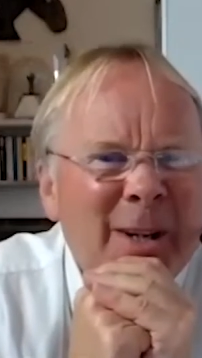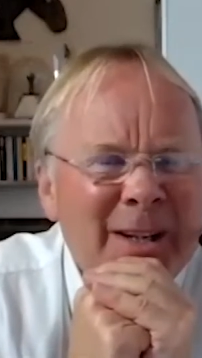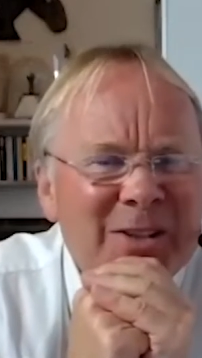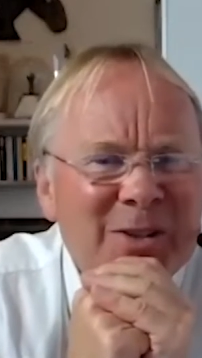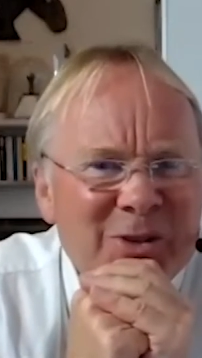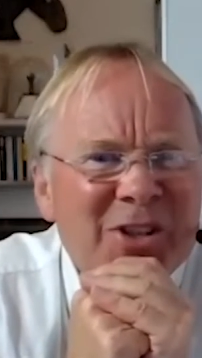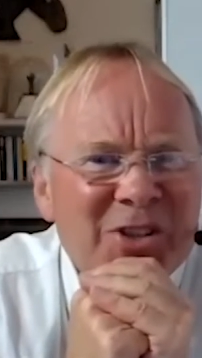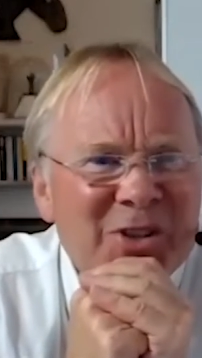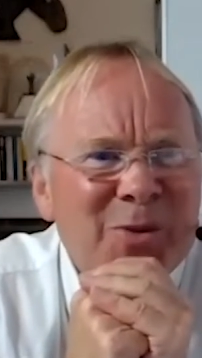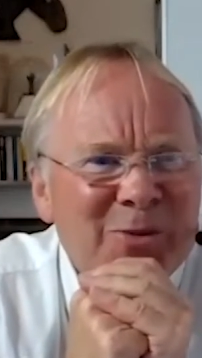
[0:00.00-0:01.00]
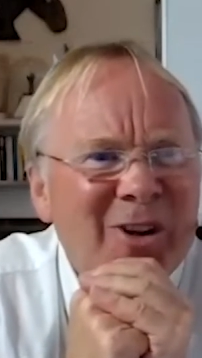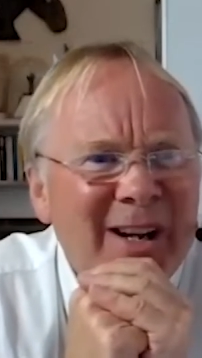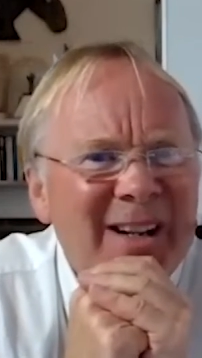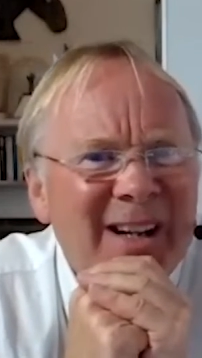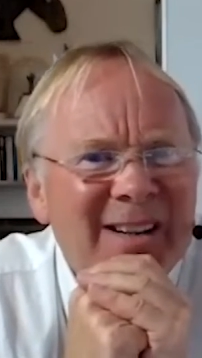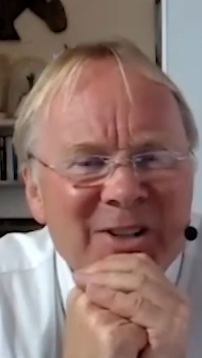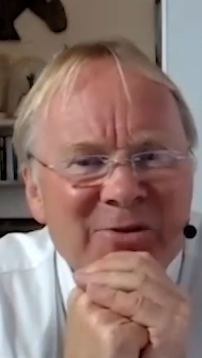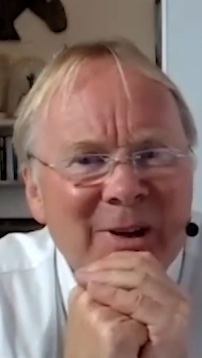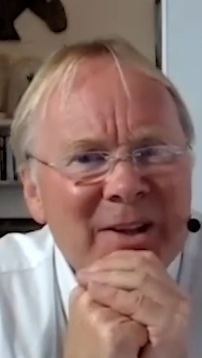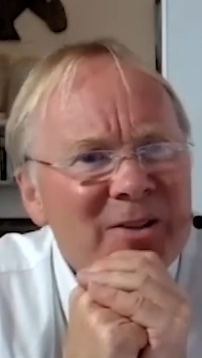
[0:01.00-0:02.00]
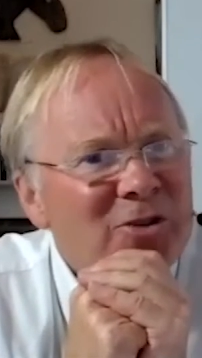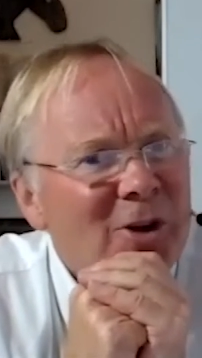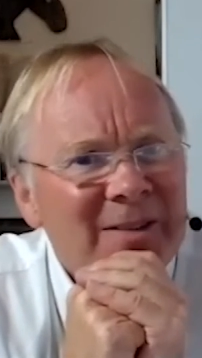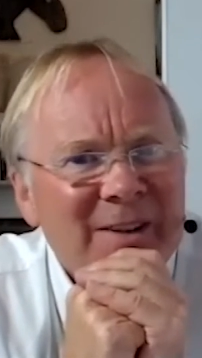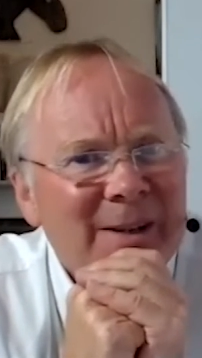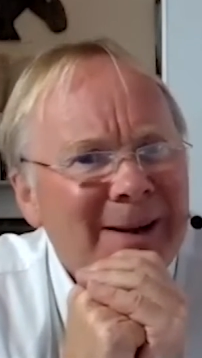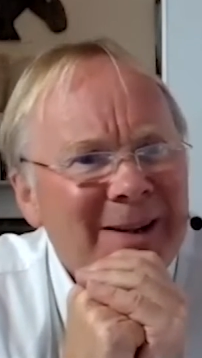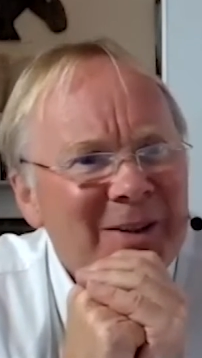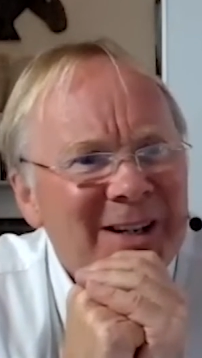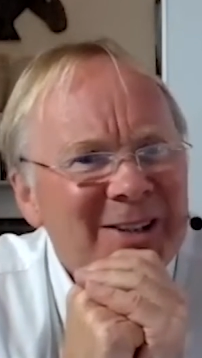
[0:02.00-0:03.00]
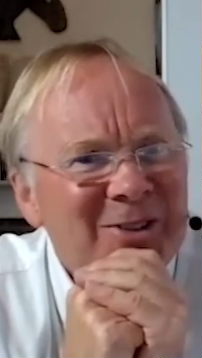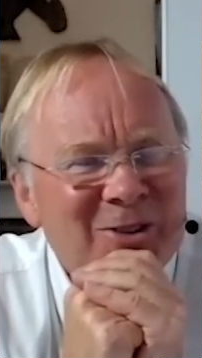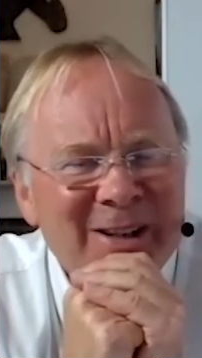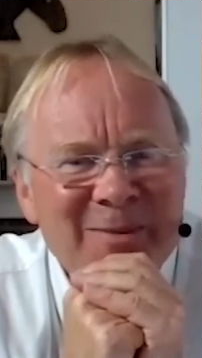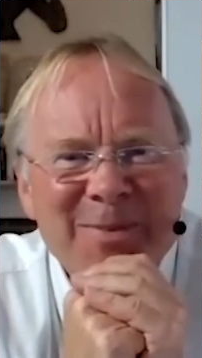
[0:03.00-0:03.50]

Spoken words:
going to do just Zoom training, because rather than driving around the country and